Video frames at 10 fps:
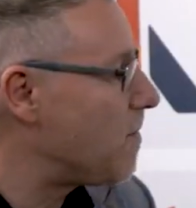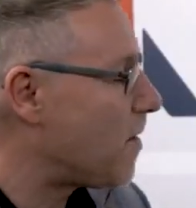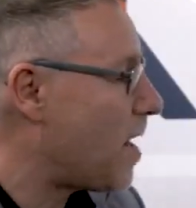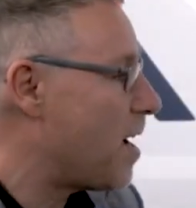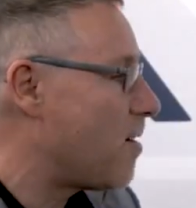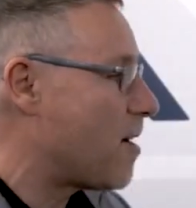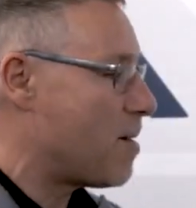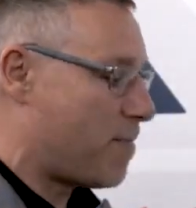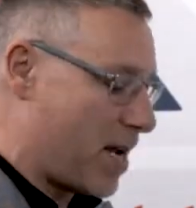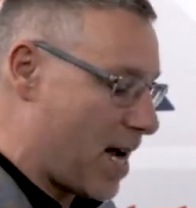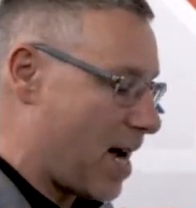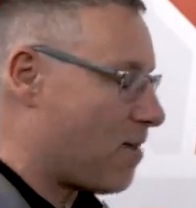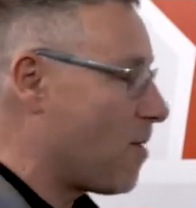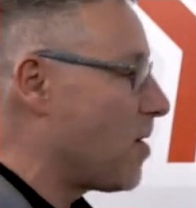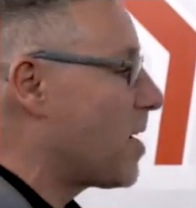layer API
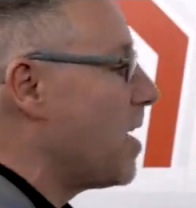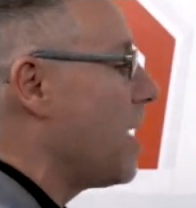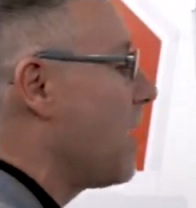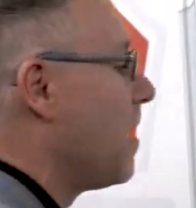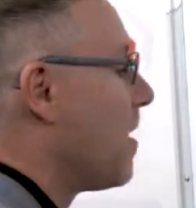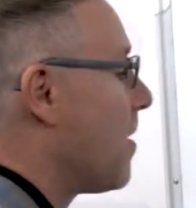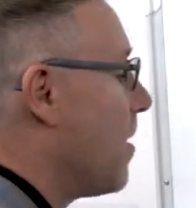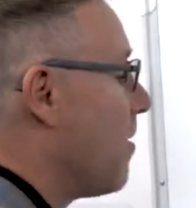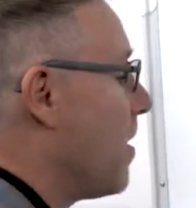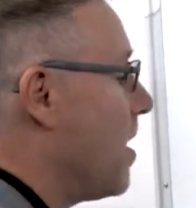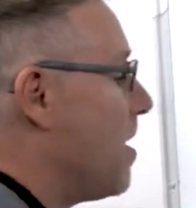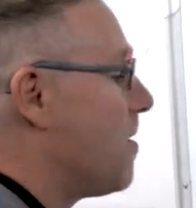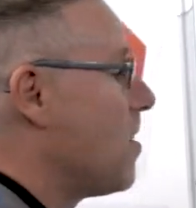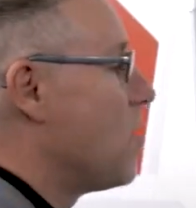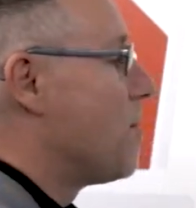working. There it is.
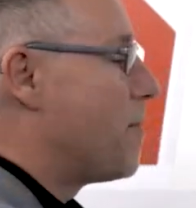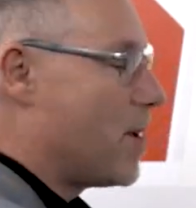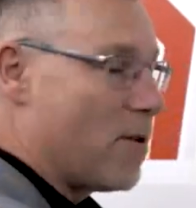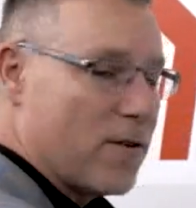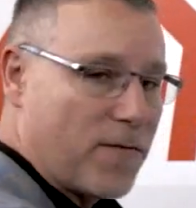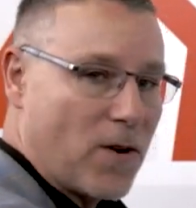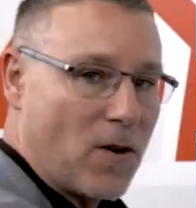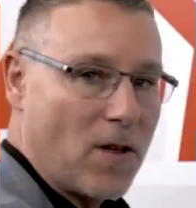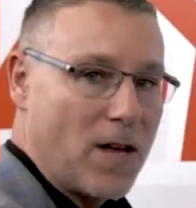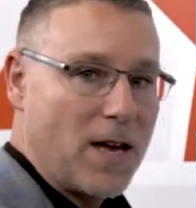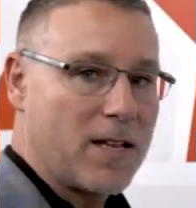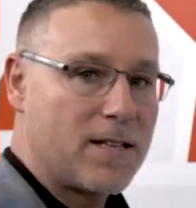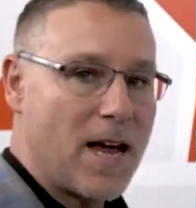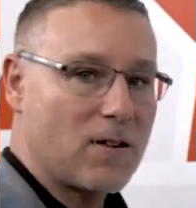Beautiful. It's now